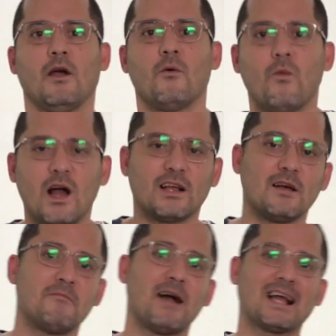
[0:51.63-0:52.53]

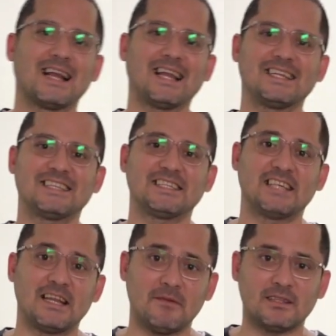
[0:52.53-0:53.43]
Welcome back, ladies and
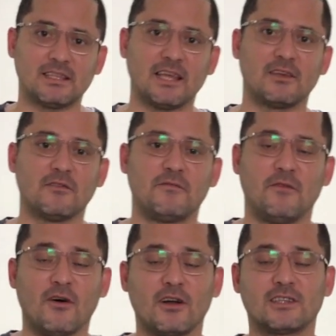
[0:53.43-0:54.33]
gentlemen. Thank you
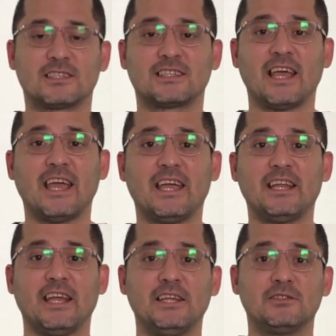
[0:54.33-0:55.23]
for
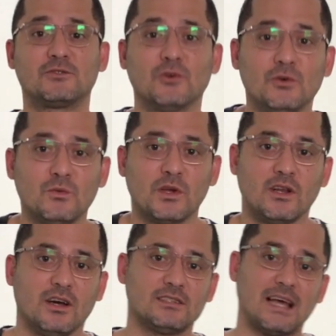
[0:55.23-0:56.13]
staying in tune with
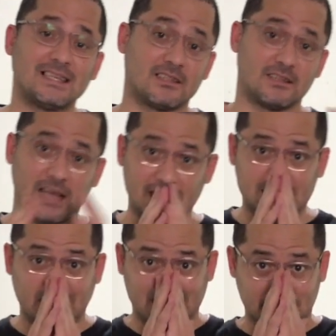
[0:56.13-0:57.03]
us.
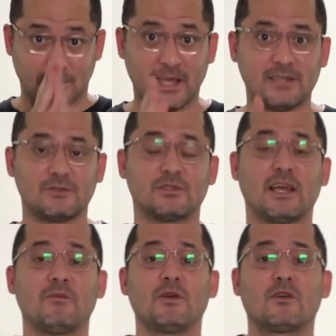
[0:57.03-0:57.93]
As explained
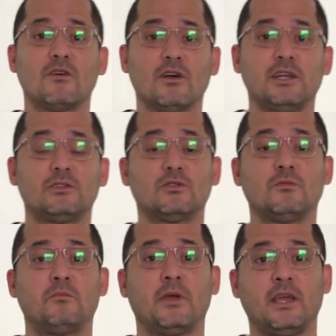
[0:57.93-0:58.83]
today, we're going
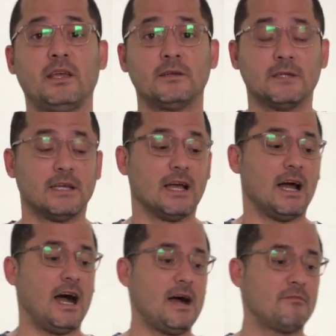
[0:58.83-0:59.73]
to be
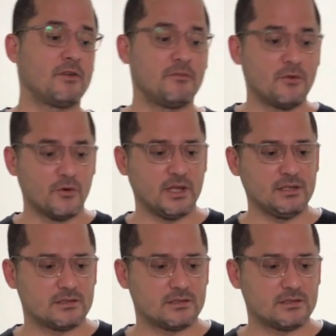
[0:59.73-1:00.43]
reviewing